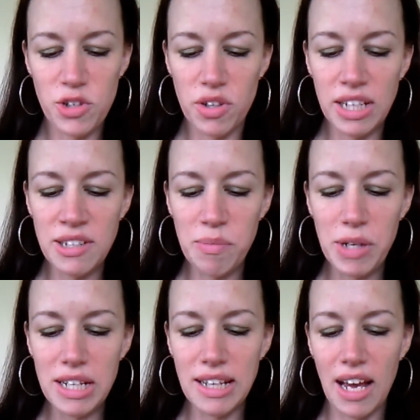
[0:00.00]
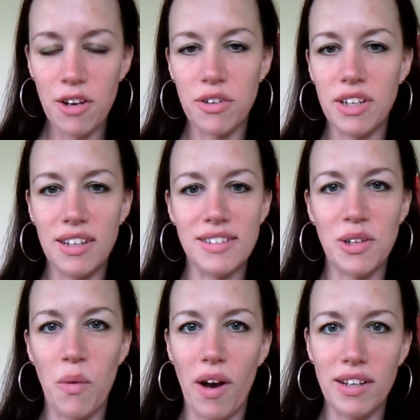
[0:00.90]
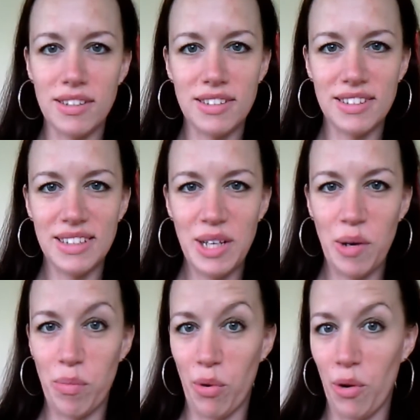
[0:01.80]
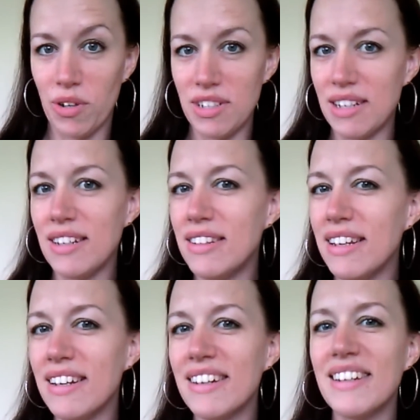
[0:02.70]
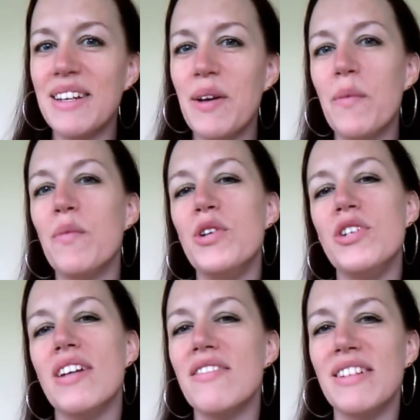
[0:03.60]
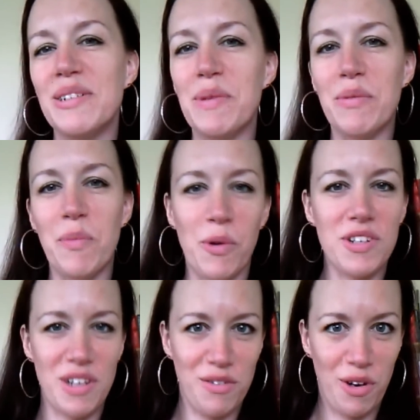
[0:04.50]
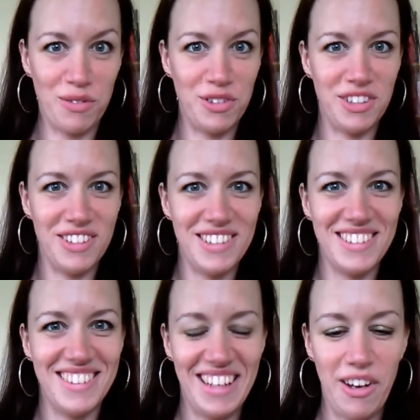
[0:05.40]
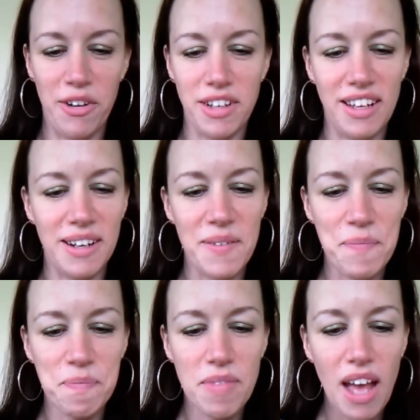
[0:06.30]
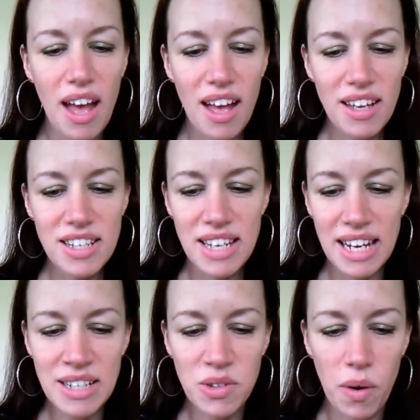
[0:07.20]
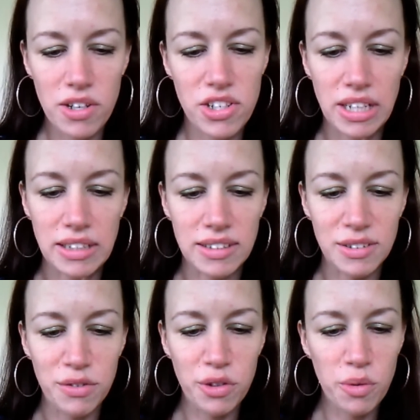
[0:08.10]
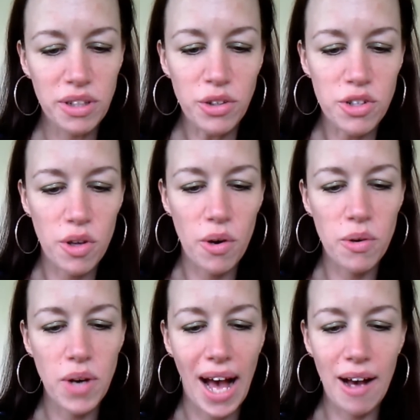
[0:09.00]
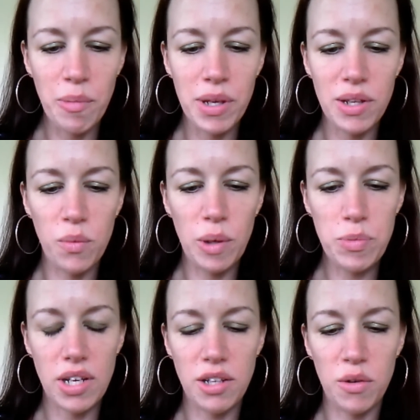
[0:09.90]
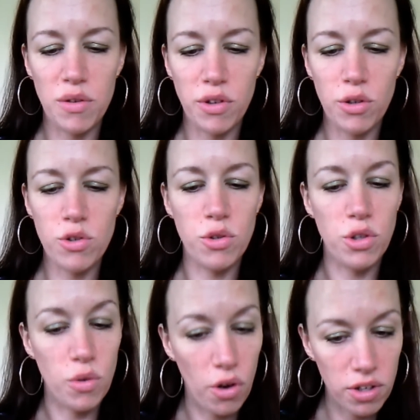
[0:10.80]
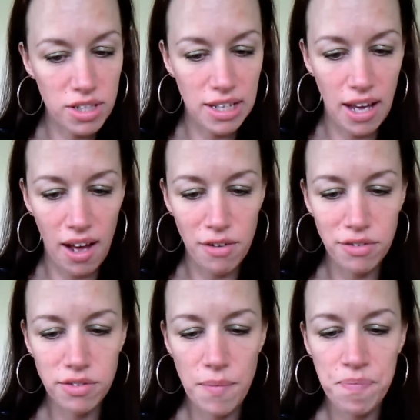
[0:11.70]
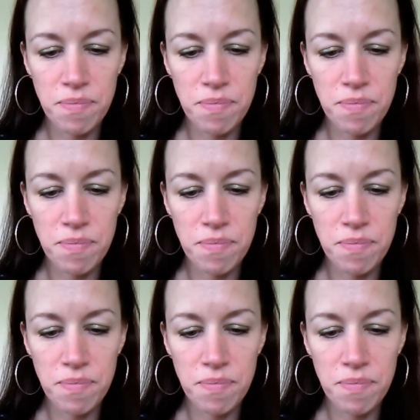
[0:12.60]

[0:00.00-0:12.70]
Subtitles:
So the intermediate category is quite broad, and I think we should have a little bit more self-confidence on here. Second question, For Realz Tho, how many whips and UFOs do you honestly have?